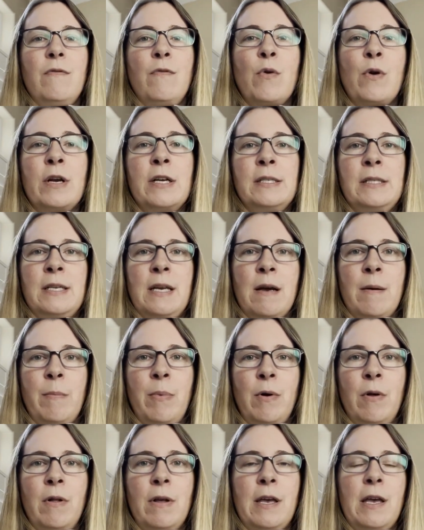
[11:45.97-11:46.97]
For
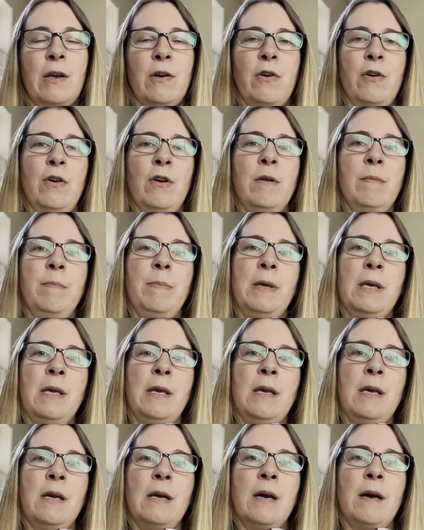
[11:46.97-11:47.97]
example, it could
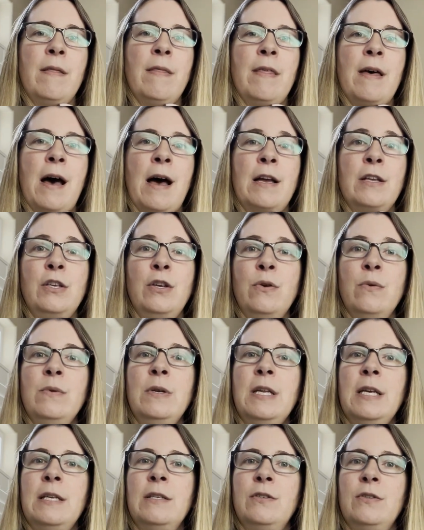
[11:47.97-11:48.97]
be that you
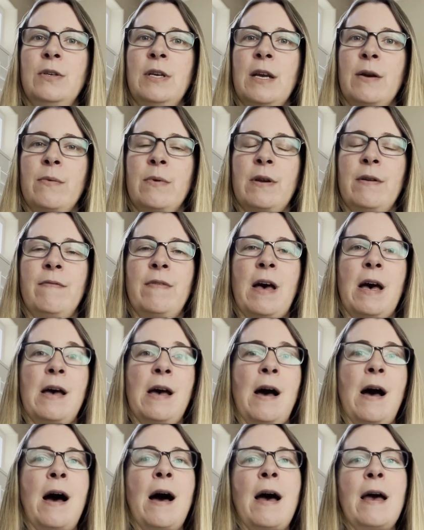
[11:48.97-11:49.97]
need to get rid of
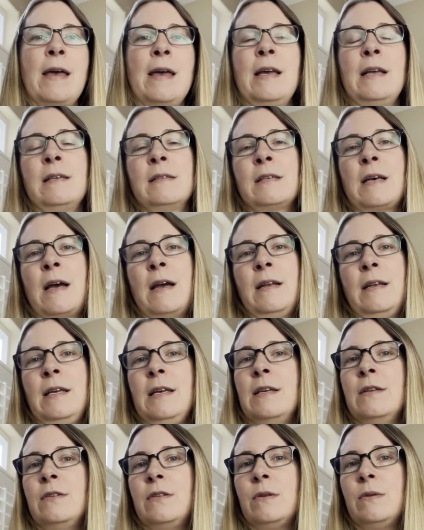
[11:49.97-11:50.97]
that high
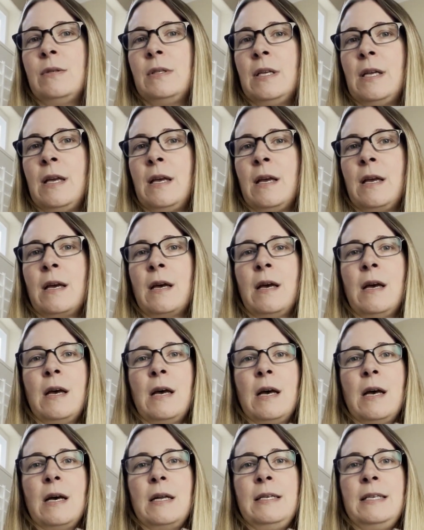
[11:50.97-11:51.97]
anxiety inducing
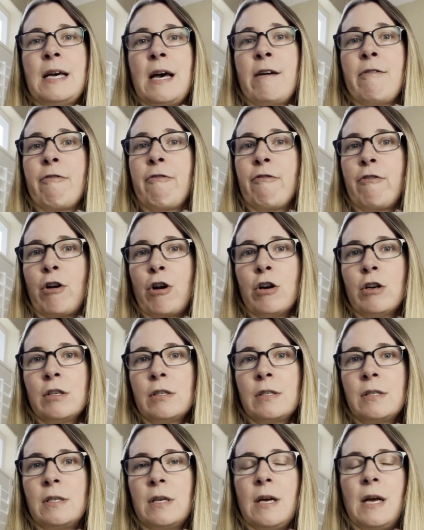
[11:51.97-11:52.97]
debt
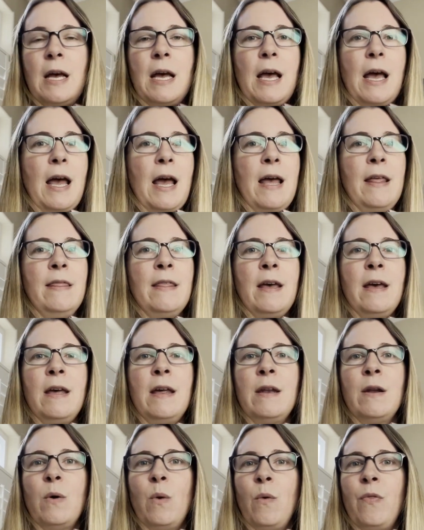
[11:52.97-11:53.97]
first, and
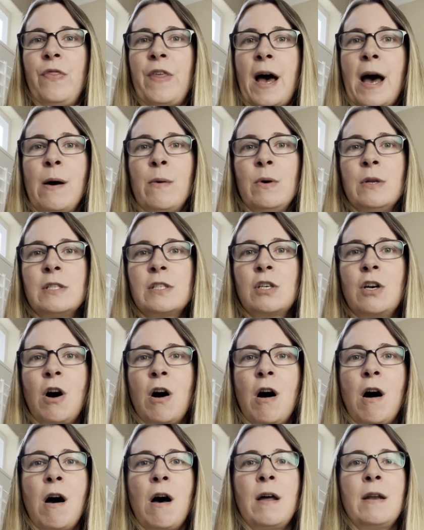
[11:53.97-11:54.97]
then that one's
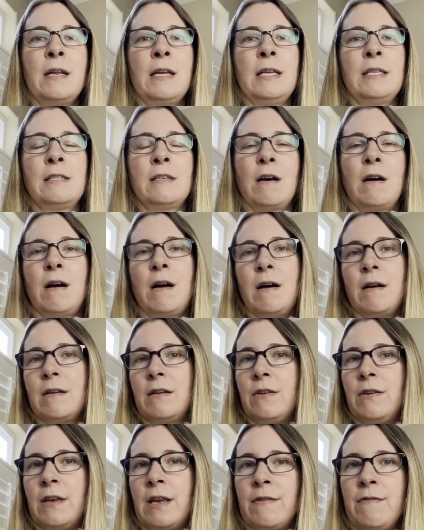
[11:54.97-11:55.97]
gone, it's
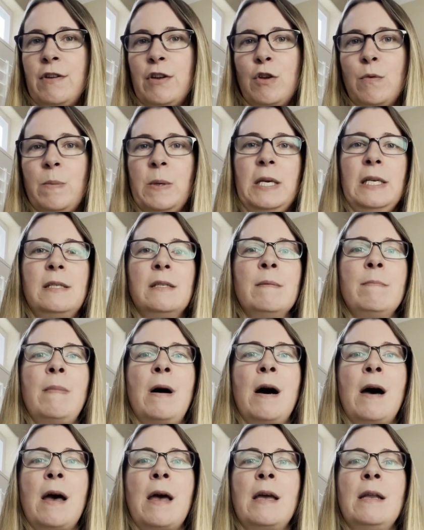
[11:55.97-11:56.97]
giving you peace of
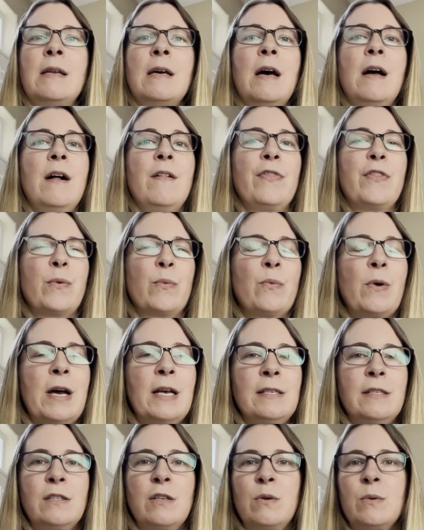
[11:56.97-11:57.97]
mind, the
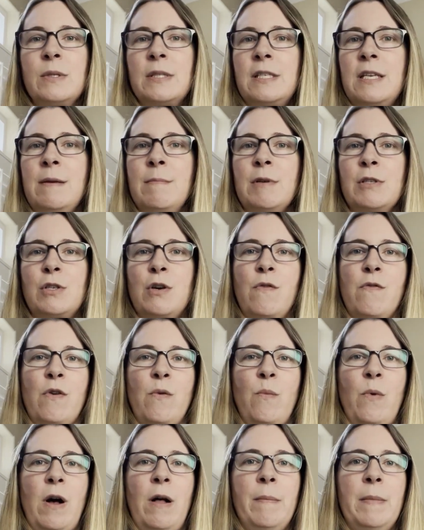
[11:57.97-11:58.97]
rest don't seem as
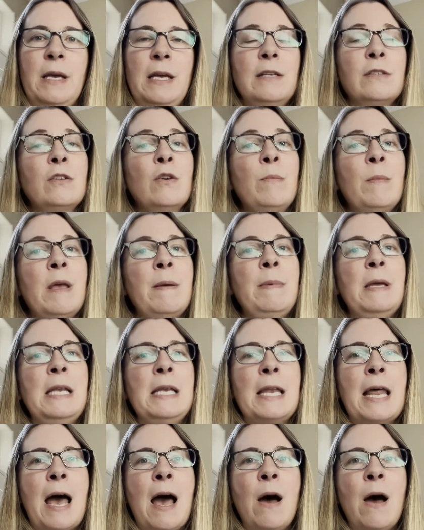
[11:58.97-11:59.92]
overwhelming, so maybe